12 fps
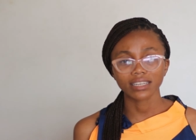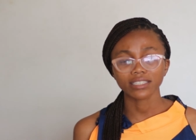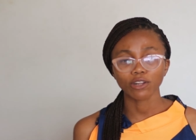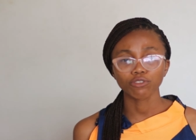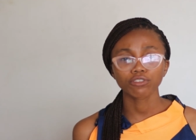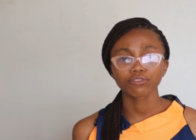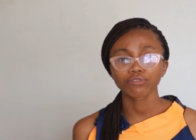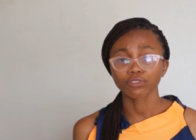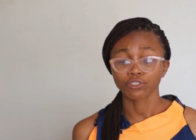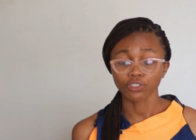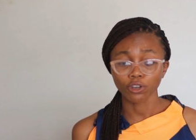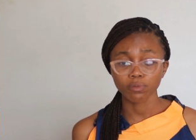they are looking for
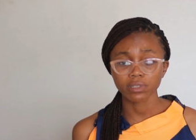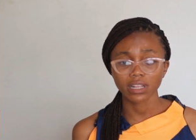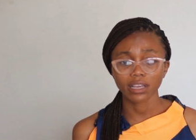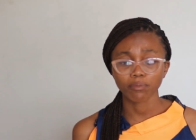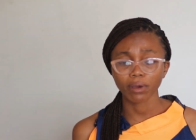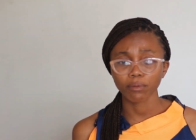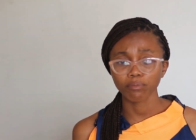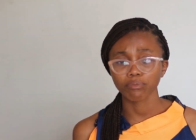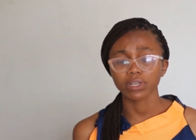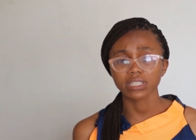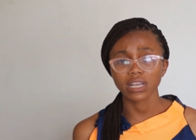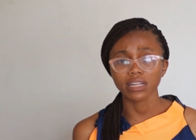jobs, like
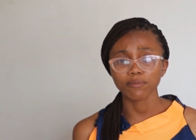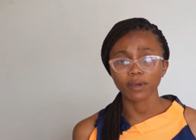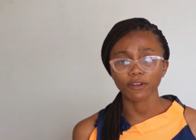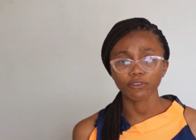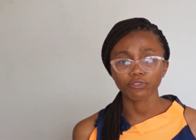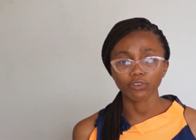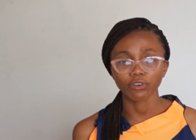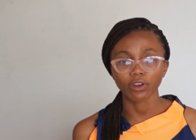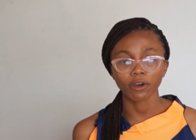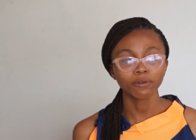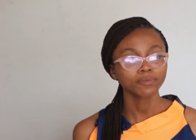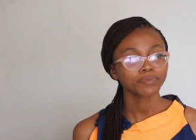basically by
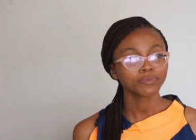referral.